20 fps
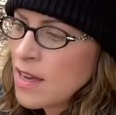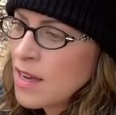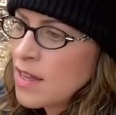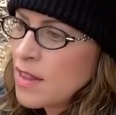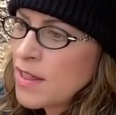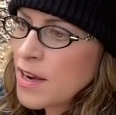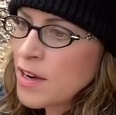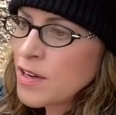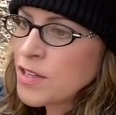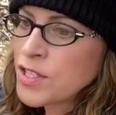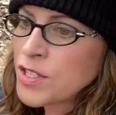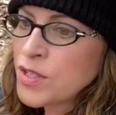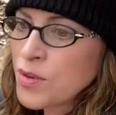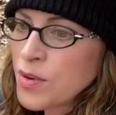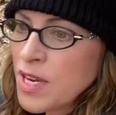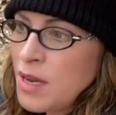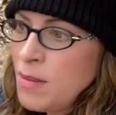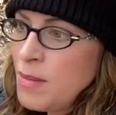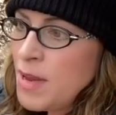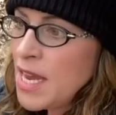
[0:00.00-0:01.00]
They're
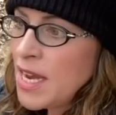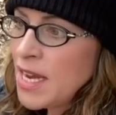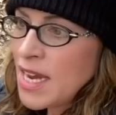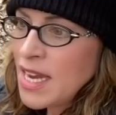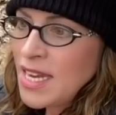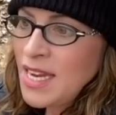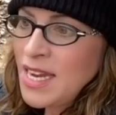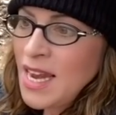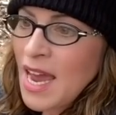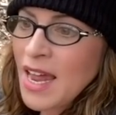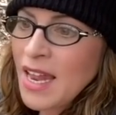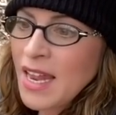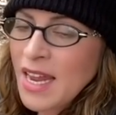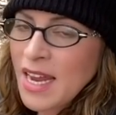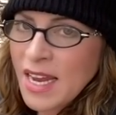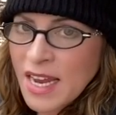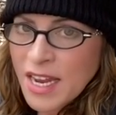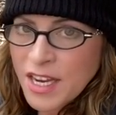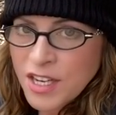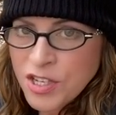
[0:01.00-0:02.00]
screaming and
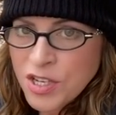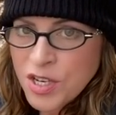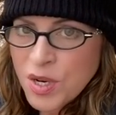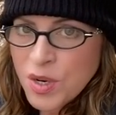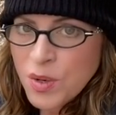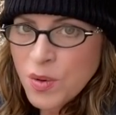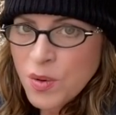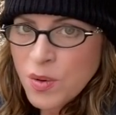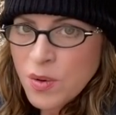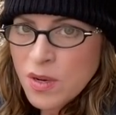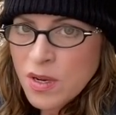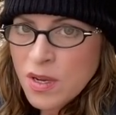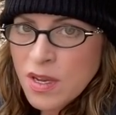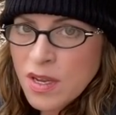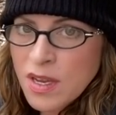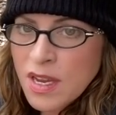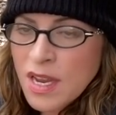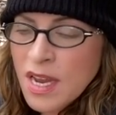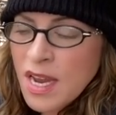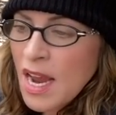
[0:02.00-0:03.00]
yelling at you
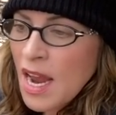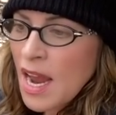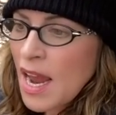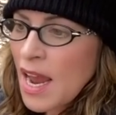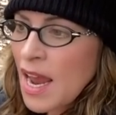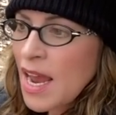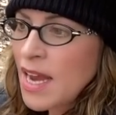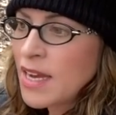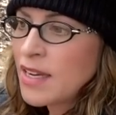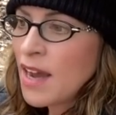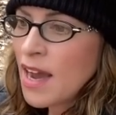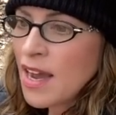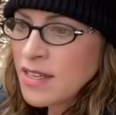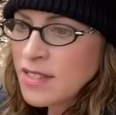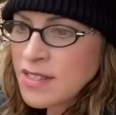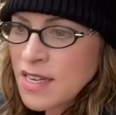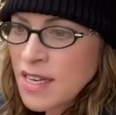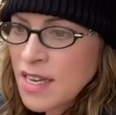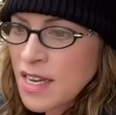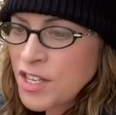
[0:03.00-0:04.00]
and
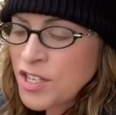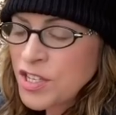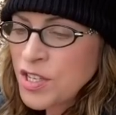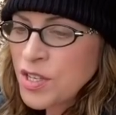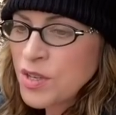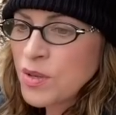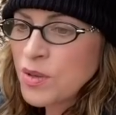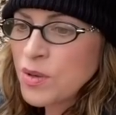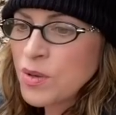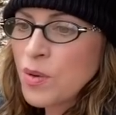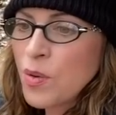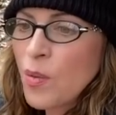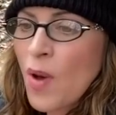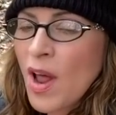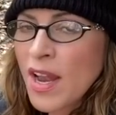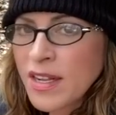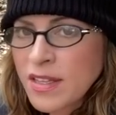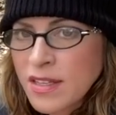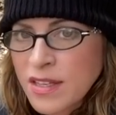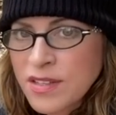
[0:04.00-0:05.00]
cussing at you
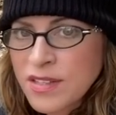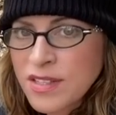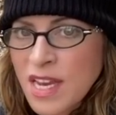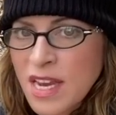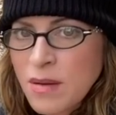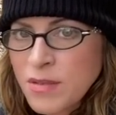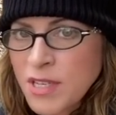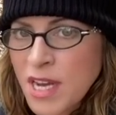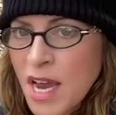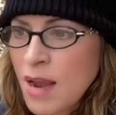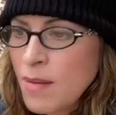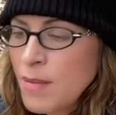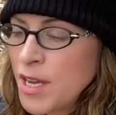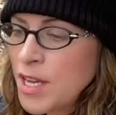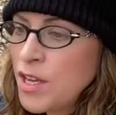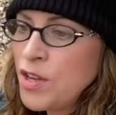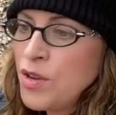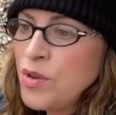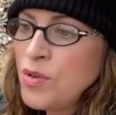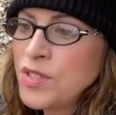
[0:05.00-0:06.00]
while at the same time
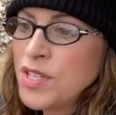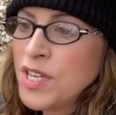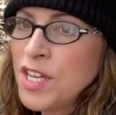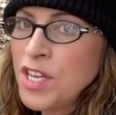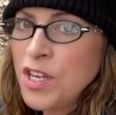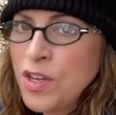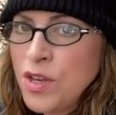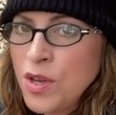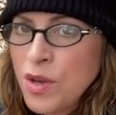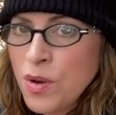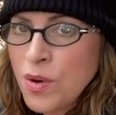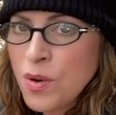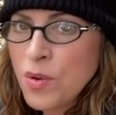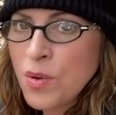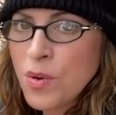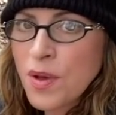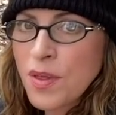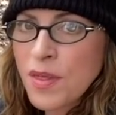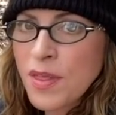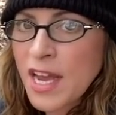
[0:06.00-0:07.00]
accusing
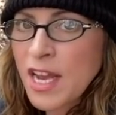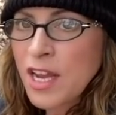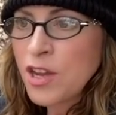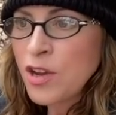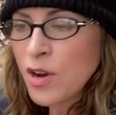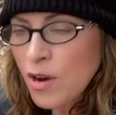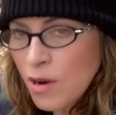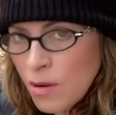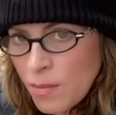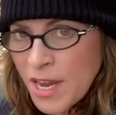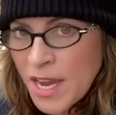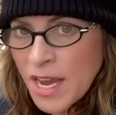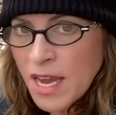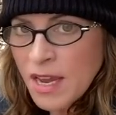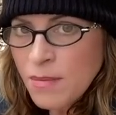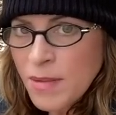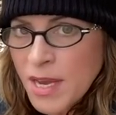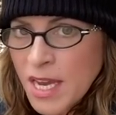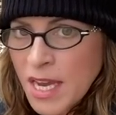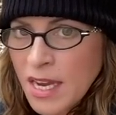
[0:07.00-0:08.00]
you that you're
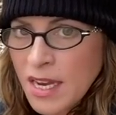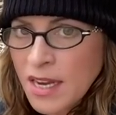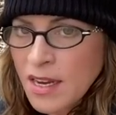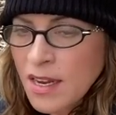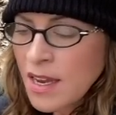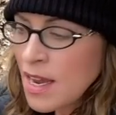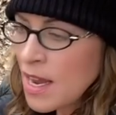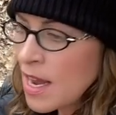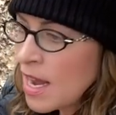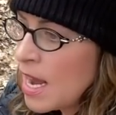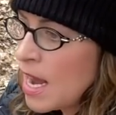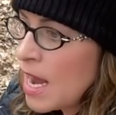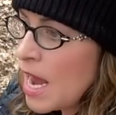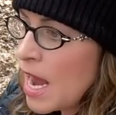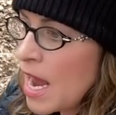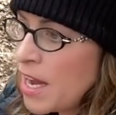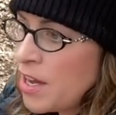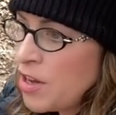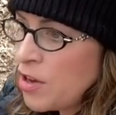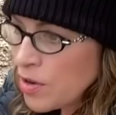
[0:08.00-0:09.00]
being mean
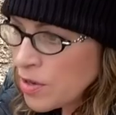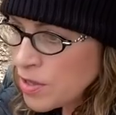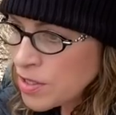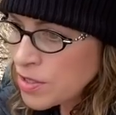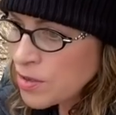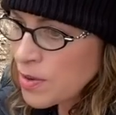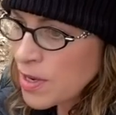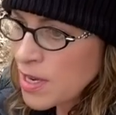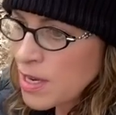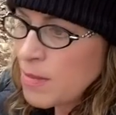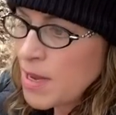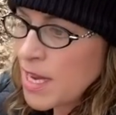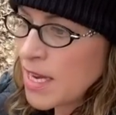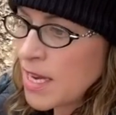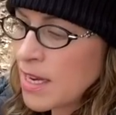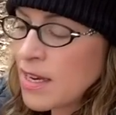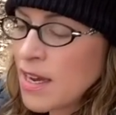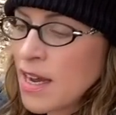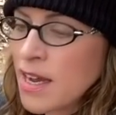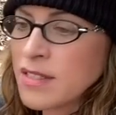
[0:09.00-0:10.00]
and you're screaming
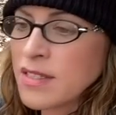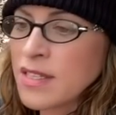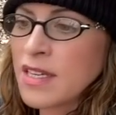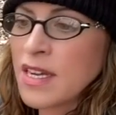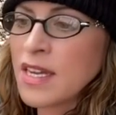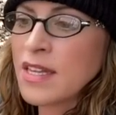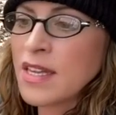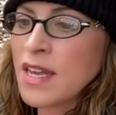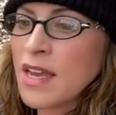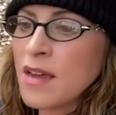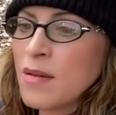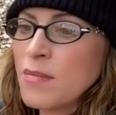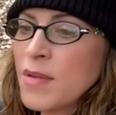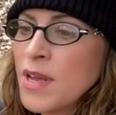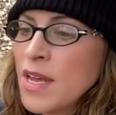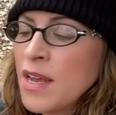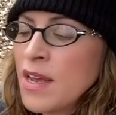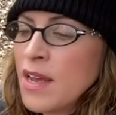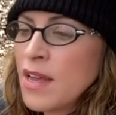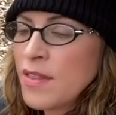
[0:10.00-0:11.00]
and cussing at them.
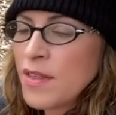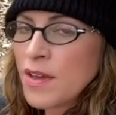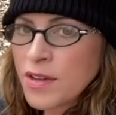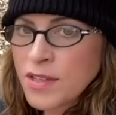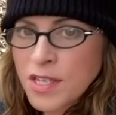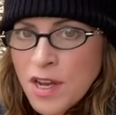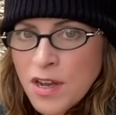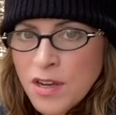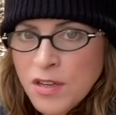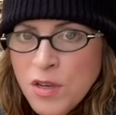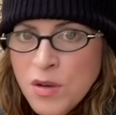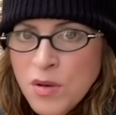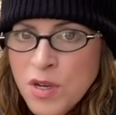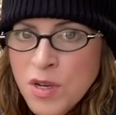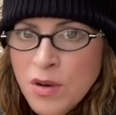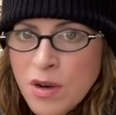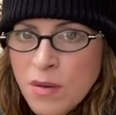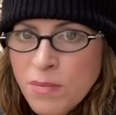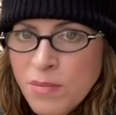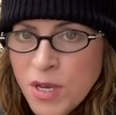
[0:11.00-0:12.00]
They'll tell you
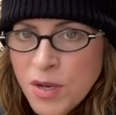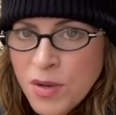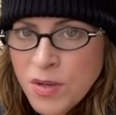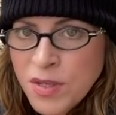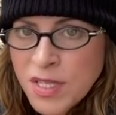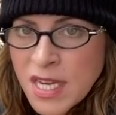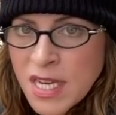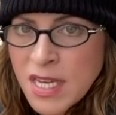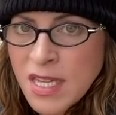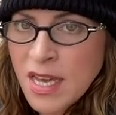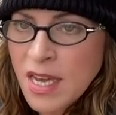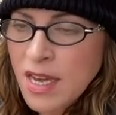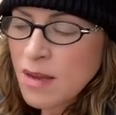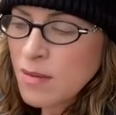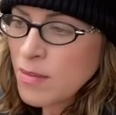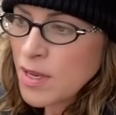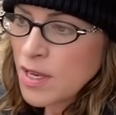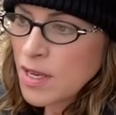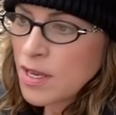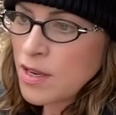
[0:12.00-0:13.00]
you're abusing
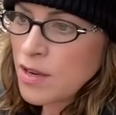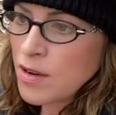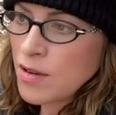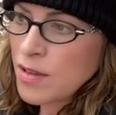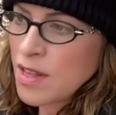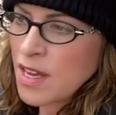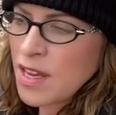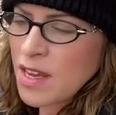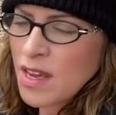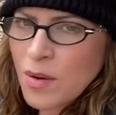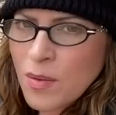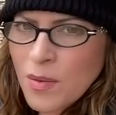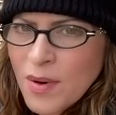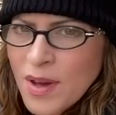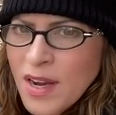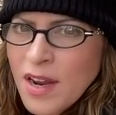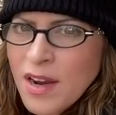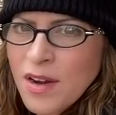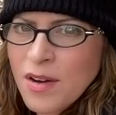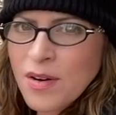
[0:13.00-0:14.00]
them. You're thinking,
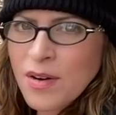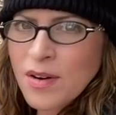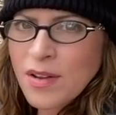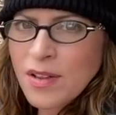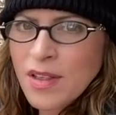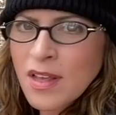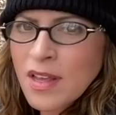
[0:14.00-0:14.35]
what on earth?